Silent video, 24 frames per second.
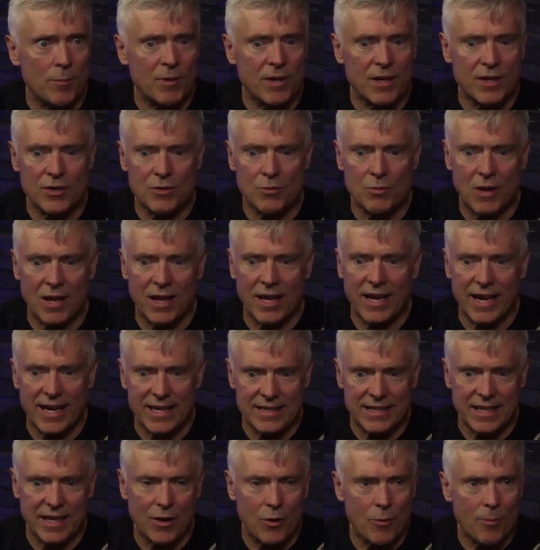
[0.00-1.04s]
Because like I
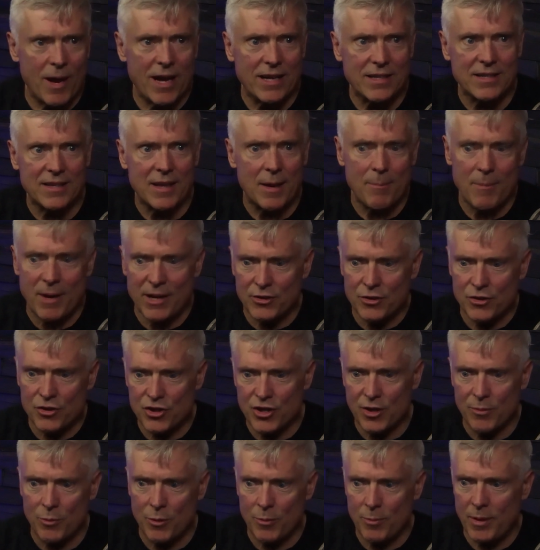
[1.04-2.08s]
said, I go back to that
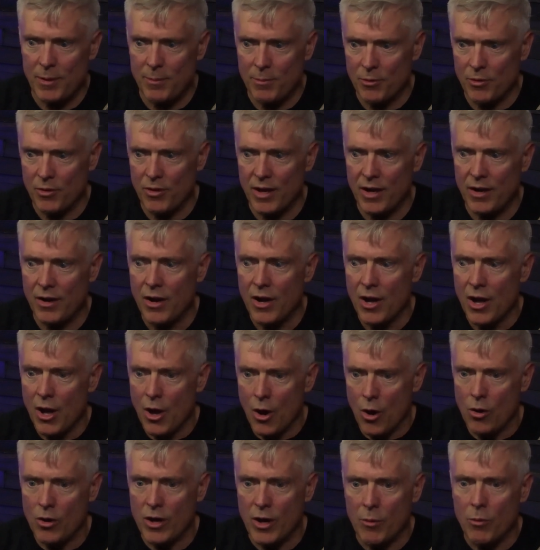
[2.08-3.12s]
mentorship where people are there,
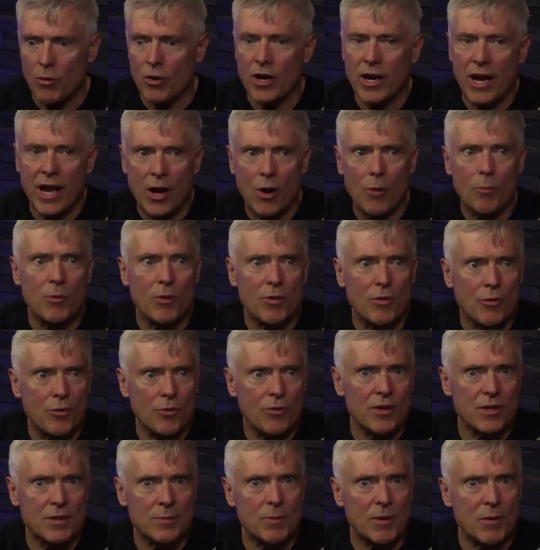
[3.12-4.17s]
okay, we're going to help you through
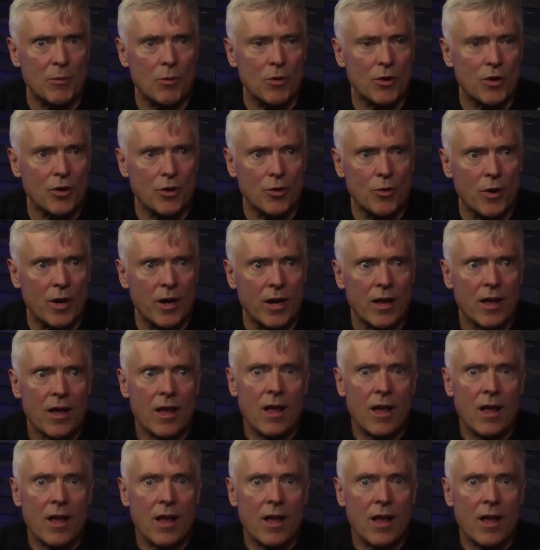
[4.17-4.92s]
this, but where you're going,